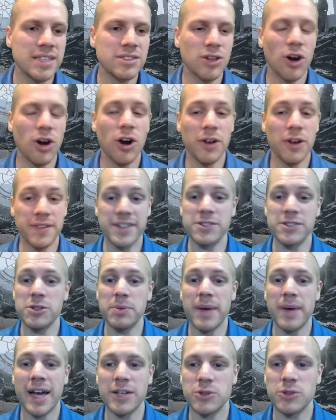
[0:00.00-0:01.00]
are
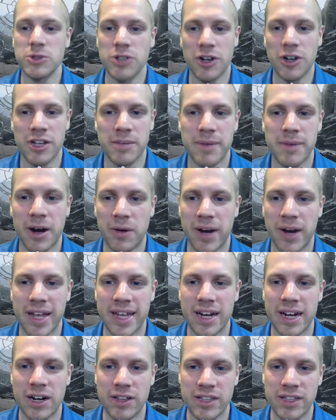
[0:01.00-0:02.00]
the packs we're talking about
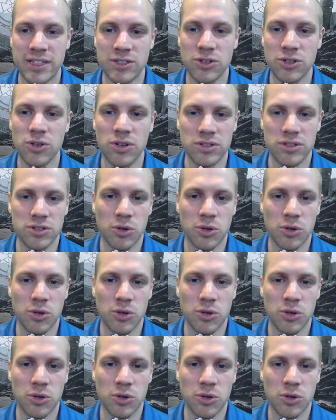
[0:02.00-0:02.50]
right here. So